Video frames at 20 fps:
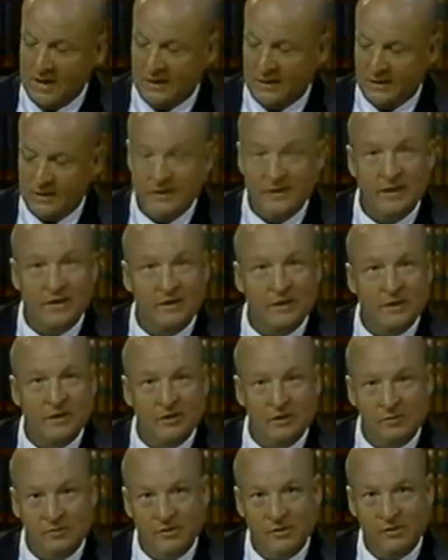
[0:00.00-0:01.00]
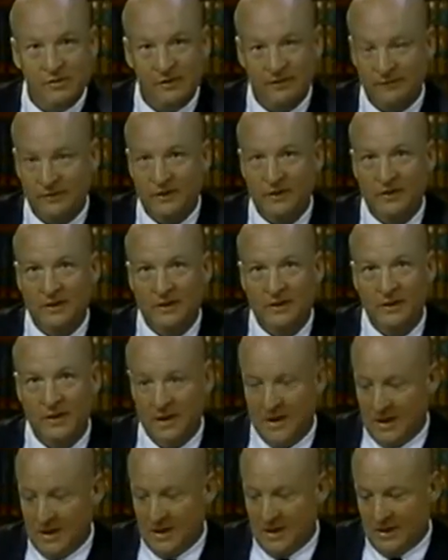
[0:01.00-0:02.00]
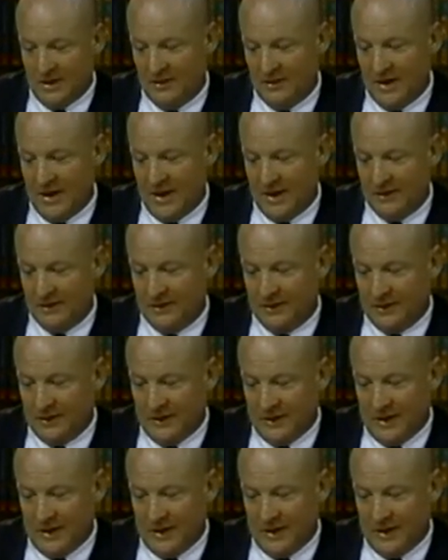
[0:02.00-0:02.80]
And it says here specifically that